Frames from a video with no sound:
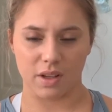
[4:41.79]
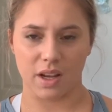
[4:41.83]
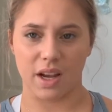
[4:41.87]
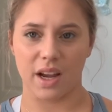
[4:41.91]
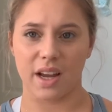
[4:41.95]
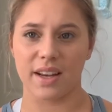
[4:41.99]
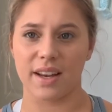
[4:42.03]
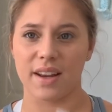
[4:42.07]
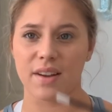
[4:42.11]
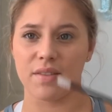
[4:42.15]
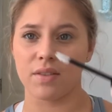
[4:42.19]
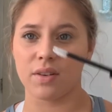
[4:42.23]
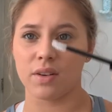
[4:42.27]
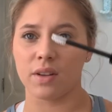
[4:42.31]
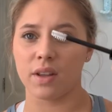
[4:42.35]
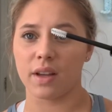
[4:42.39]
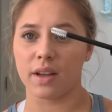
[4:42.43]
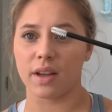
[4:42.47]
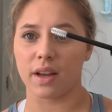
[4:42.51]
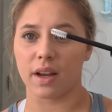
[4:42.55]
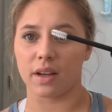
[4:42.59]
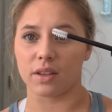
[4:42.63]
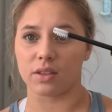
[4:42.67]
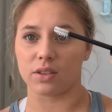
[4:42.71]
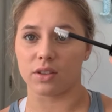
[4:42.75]
I never like
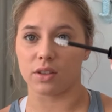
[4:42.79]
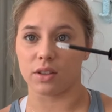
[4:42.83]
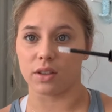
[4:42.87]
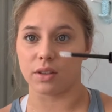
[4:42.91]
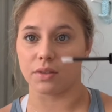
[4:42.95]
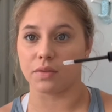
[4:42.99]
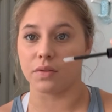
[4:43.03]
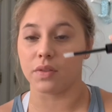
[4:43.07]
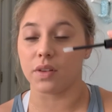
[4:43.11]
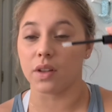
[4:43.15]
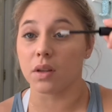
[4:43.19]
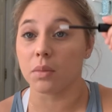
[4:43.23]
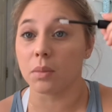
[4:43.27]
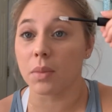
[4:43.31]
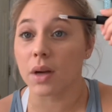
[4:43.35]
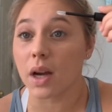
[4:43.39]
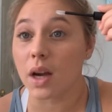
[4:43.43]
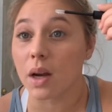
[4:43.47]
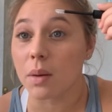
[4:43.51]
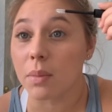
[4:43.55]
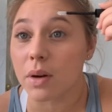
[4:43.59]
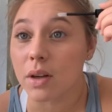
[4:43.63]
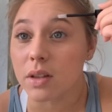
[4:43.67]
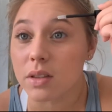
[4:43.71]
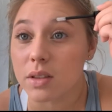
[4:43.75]
actually like, fill in my
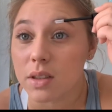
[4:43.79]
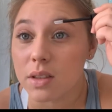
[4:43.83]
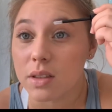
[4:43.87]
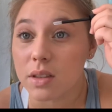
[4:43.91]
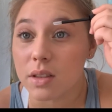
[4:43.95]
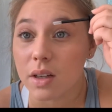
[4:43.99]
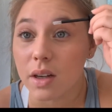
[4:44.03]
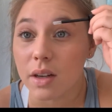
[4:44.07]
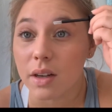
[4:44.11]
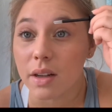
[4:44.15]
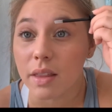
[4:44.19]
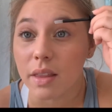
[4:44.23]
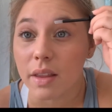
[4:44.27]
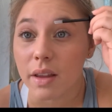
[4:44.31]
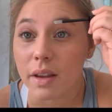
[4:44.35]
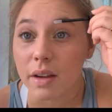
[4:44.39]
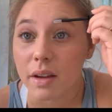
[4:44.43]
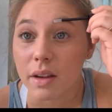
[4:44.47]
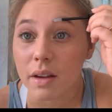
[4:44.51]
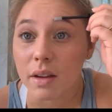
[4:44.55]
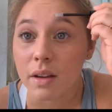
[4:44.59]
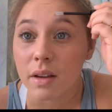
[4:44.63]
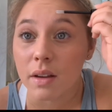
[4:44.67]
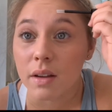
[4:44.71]
eyebrows because they're kind of thick.